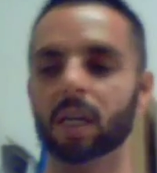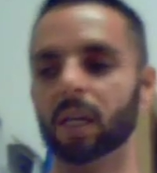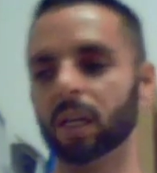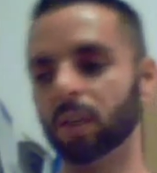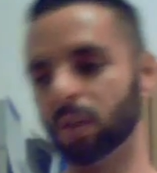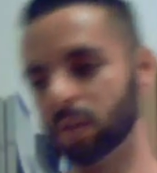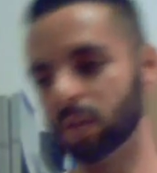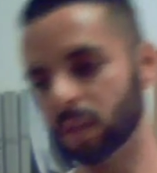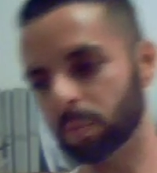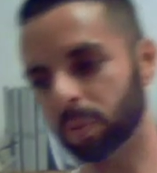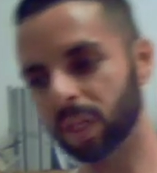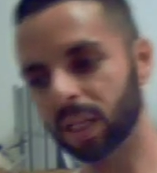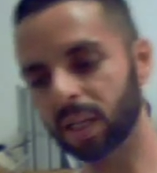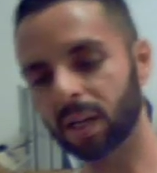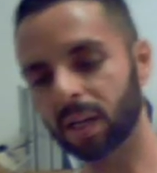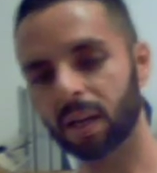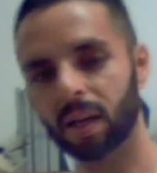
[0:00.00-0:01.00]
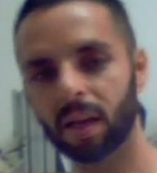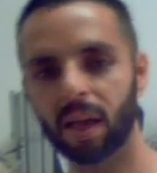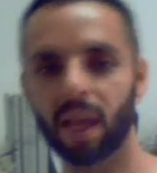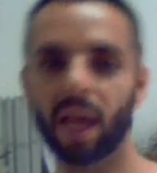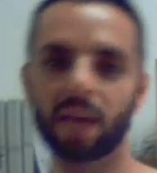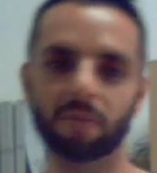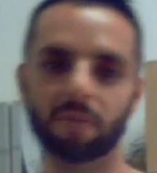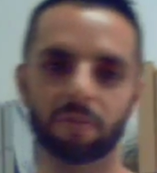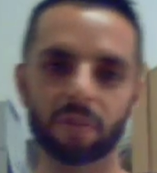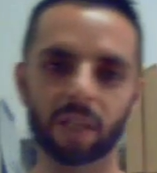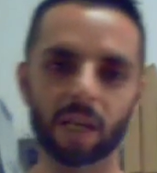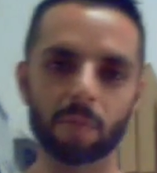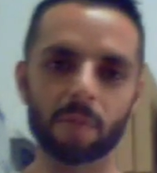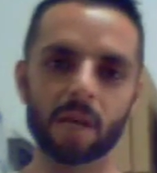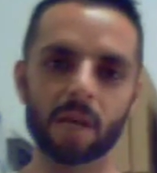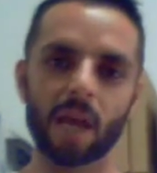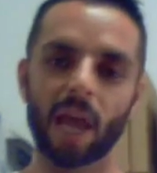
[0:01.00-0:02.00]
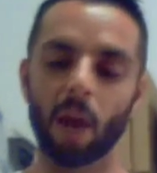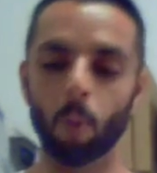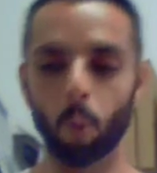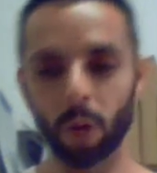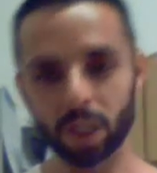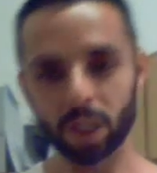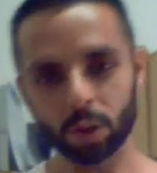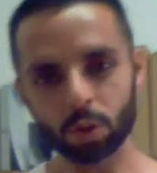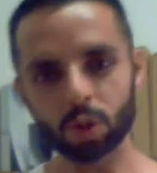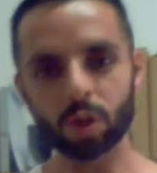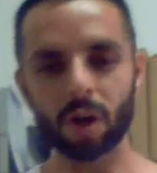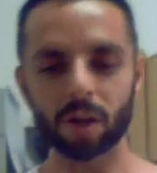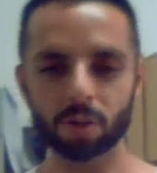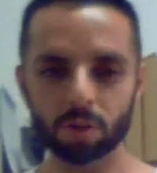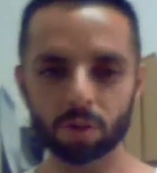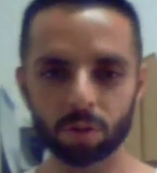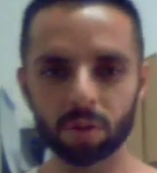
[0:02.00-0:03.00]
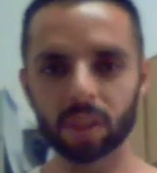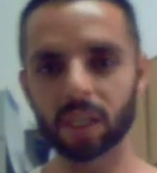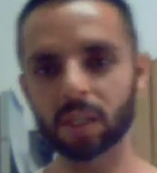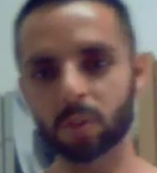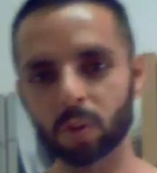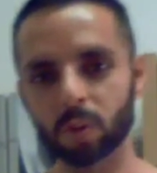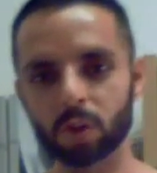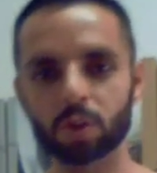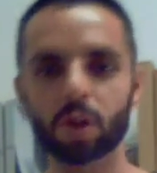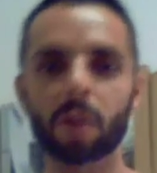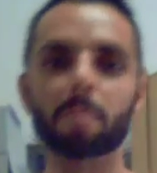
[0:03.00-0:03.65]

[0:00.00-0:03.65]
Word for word: You deplete and fill up. When you start doing this, when you start